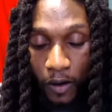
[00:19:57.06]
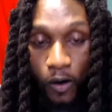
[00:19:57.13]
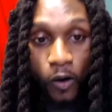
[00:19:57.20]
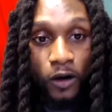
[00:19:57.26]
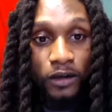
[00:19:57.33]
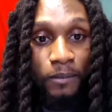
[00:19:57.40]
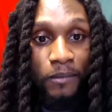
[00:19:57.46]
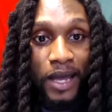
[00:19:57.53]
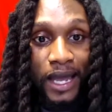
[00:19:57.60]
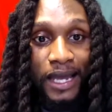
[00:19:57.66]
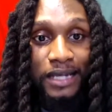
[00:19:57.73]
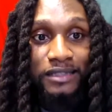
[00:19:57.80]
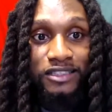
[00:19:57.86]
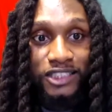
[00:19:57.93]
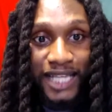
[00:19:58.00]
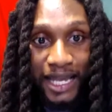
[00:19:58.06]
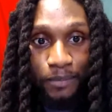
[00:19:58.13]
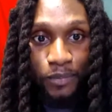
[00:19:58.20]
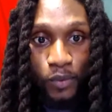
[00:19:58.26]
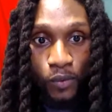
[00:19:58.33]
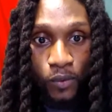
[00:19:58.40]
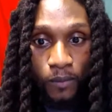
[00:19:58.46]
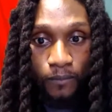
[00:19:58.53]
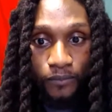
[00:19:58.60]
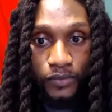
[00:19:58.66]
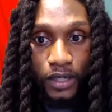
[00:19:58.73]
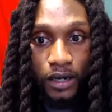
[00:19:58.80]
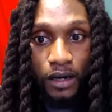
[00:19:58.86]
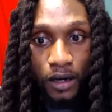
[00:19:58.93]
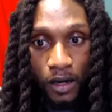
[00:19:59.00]
are the main staple
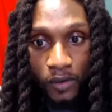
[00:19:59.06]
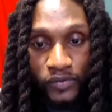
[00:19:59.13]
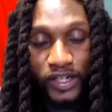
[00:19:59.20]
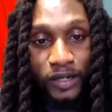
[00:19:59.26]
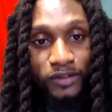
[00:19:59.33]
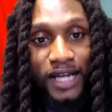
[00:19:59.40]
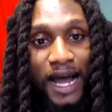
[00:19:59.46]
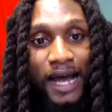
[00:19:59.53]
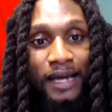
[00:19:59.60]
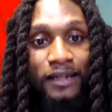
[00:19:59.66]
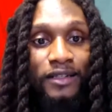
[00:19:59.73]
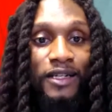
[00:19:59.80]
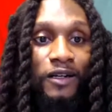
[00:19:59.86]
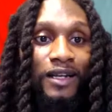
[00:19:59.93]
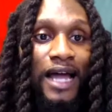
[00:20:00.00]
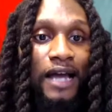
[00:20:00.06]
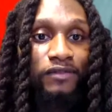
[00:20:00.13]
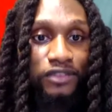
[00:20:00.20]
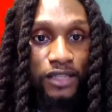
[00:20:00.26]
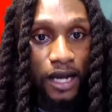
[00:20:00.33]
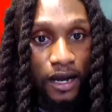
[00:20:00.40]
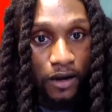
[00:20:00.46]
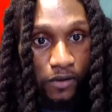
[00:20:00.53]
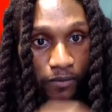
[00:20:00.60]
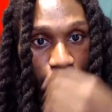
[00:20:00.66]
of their diet and their lifestyle.